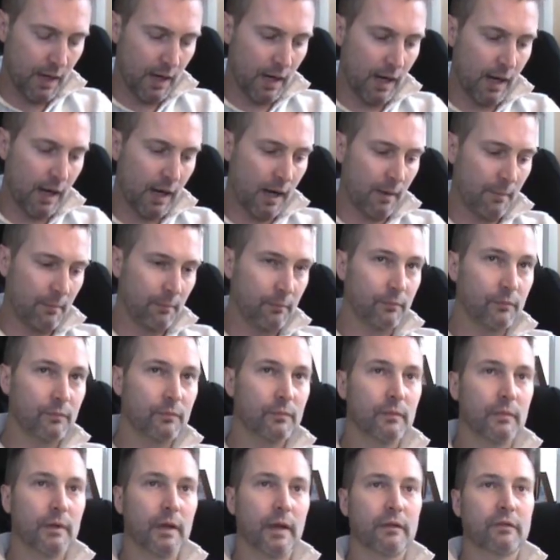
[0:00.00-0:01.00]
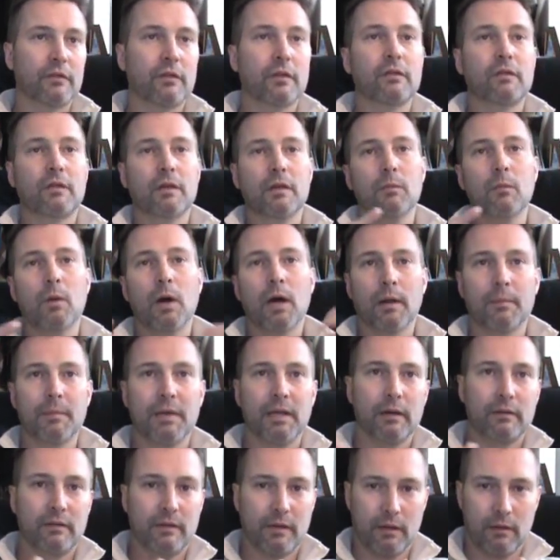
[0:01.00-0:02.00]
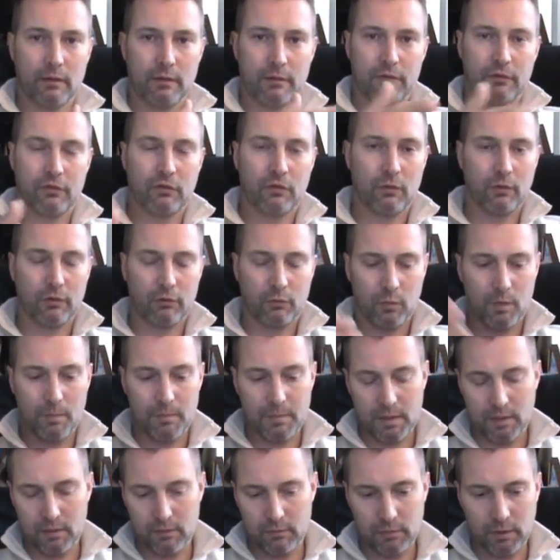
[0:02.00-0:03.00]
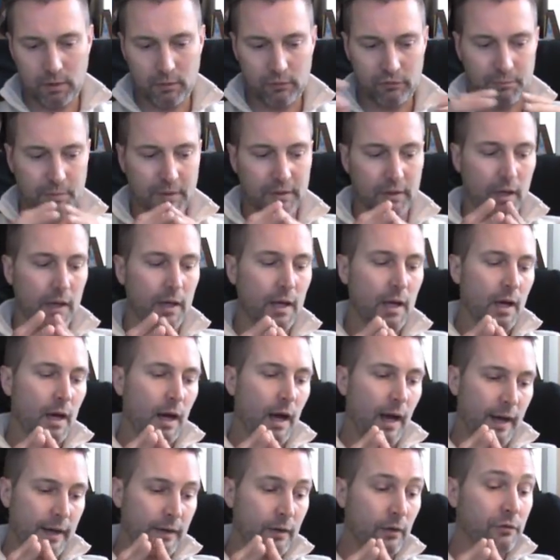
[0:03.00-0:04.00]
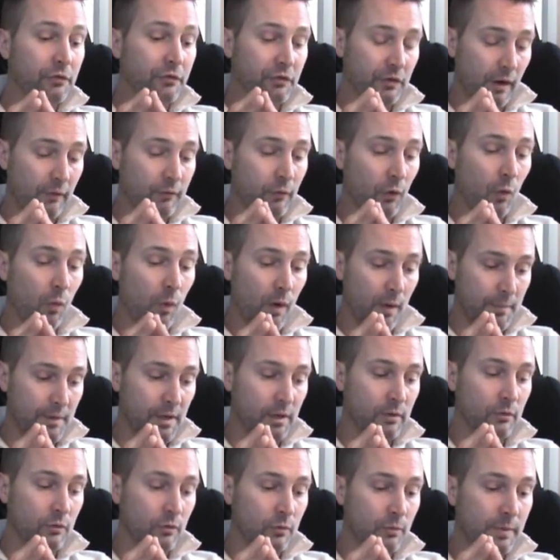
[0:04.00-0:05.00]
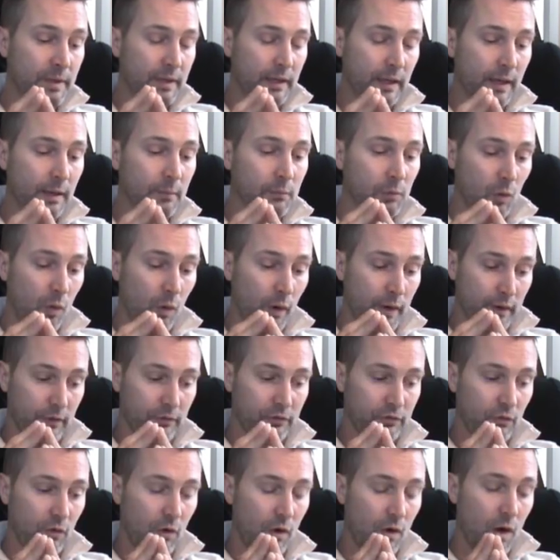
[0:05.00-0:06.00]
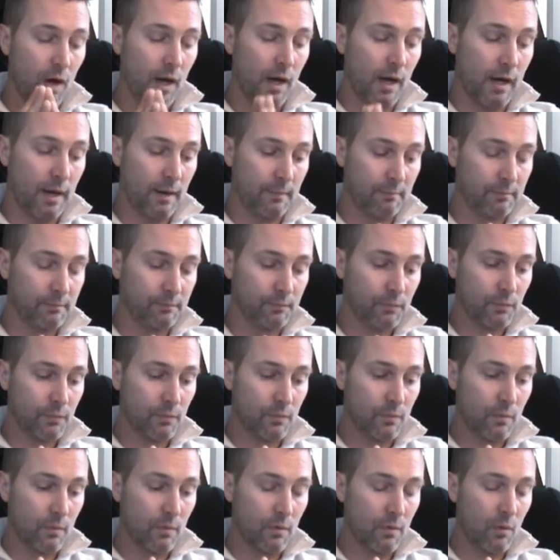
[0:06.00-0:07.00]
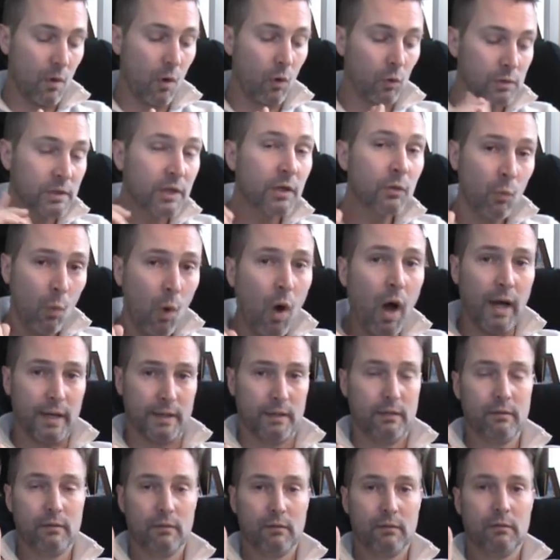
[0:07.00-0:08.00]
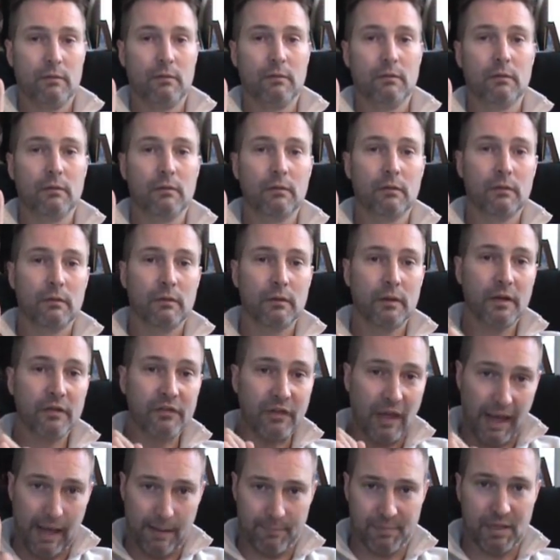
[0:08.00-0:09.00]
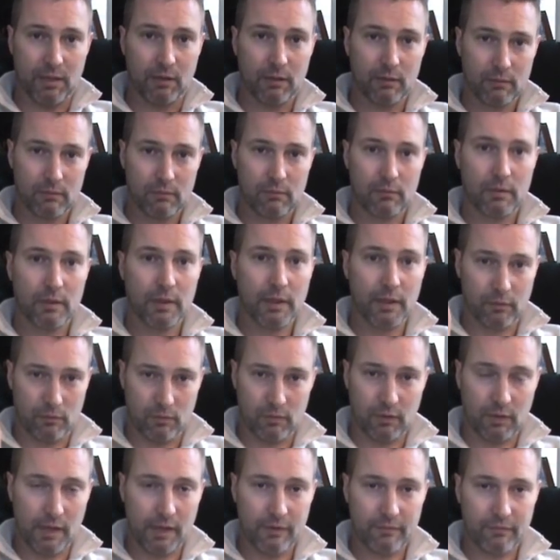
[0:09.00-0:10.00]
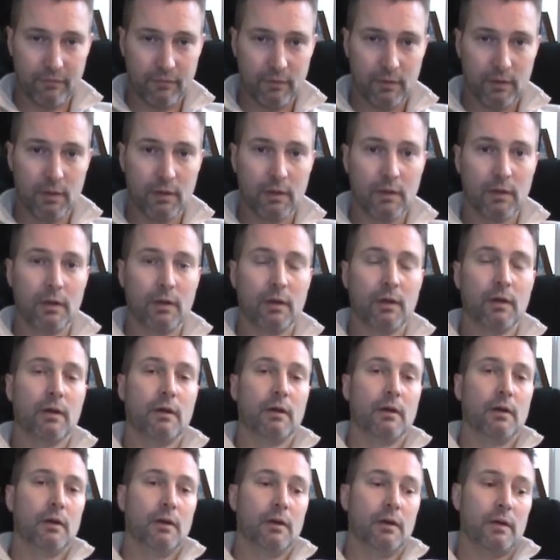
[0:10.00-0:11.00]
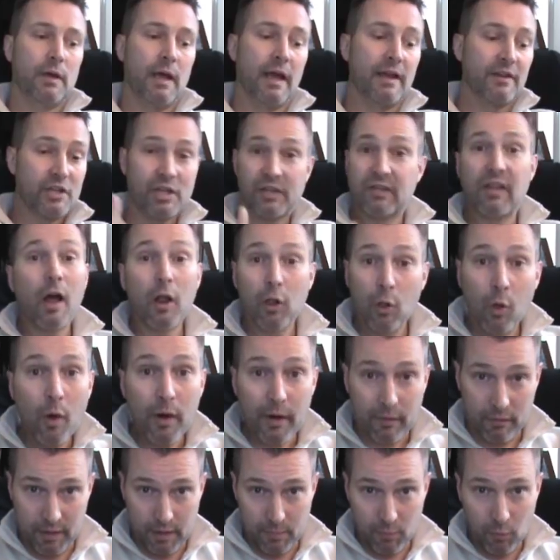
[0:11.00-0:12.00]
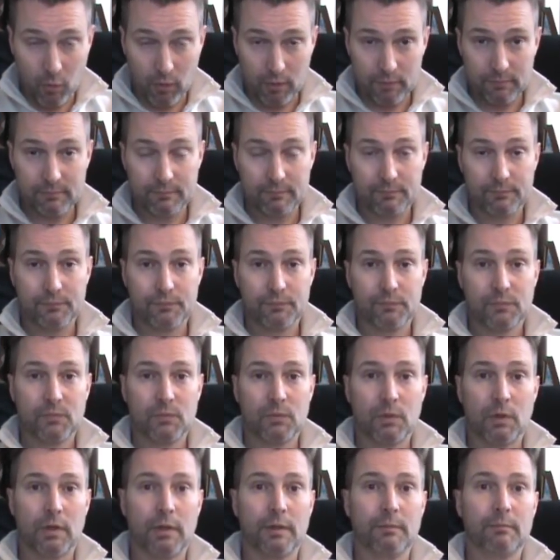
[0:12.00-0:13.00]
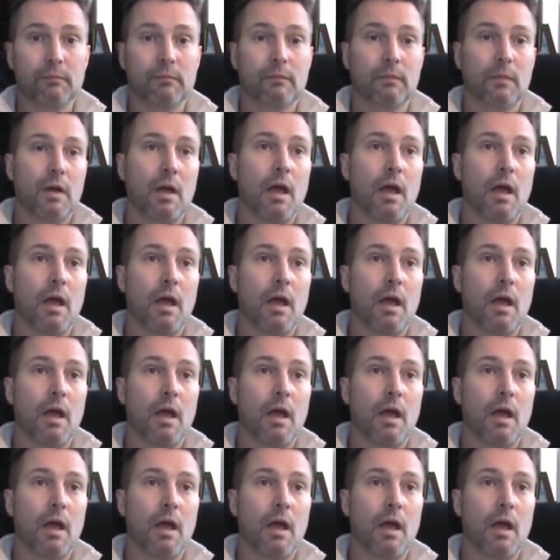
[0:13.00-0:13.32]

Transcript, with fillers: And since he wanted me to tailor this towards women, I'll speak to it. I know several women who became lawyers. Only one is happy in her life. And she's not a lawyer anymore. Right?